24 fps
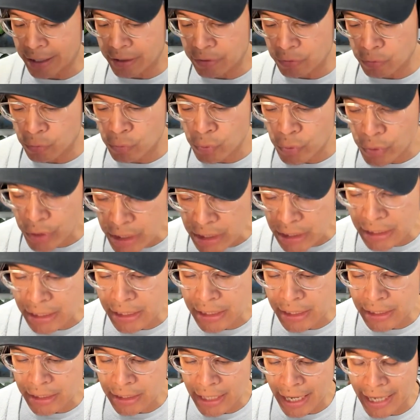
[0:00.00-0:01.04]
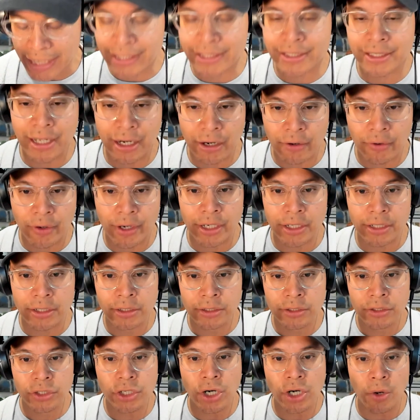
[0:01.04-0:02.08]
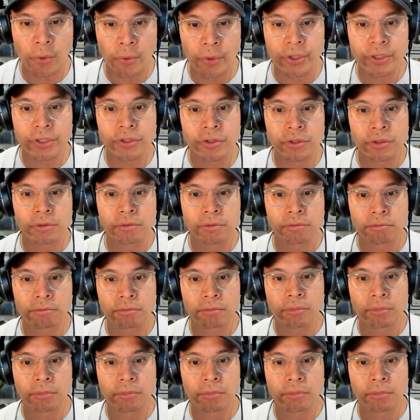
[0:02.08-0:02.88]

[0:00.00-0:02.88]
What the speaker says: really accelerate towards